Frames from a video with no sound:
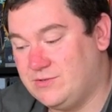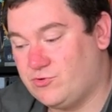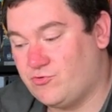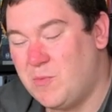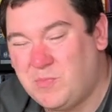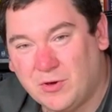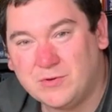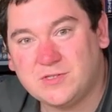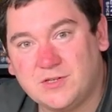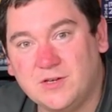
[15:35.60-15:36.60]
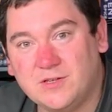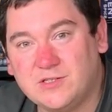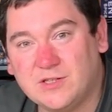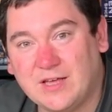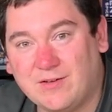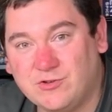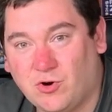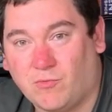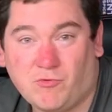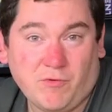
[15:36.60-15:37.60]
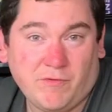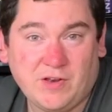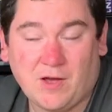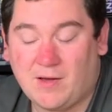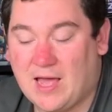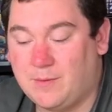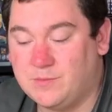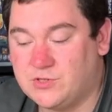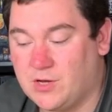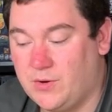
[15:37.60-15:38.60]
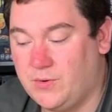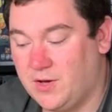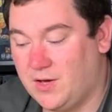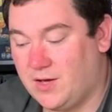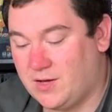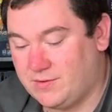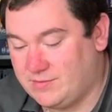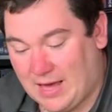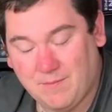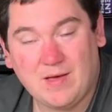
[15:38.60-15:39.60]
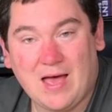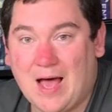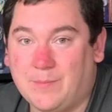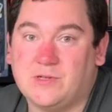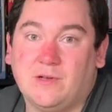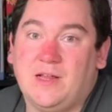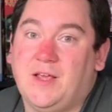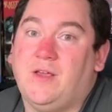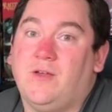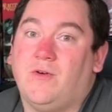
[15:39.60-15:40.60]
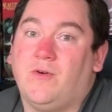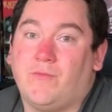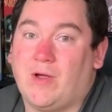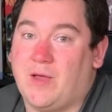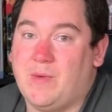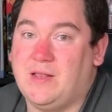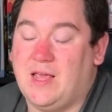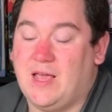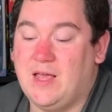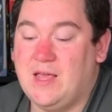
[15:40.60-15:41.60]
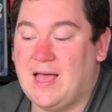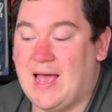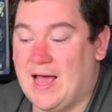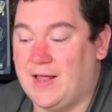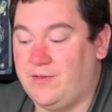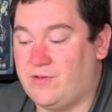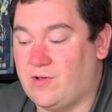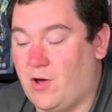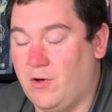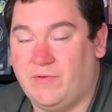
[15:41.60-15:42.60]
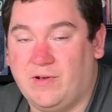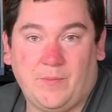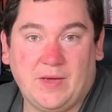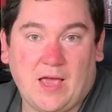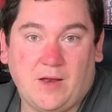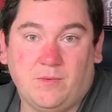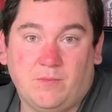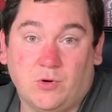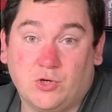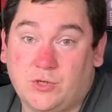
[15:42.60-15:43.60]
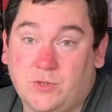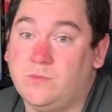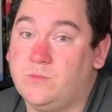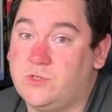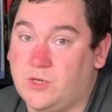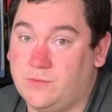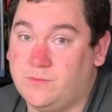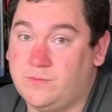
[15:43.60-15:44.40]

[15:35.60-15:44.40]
tributes to that genre of video games. So yeah, absolutely recommend it. And hopefully I'll be getting book 2 soon.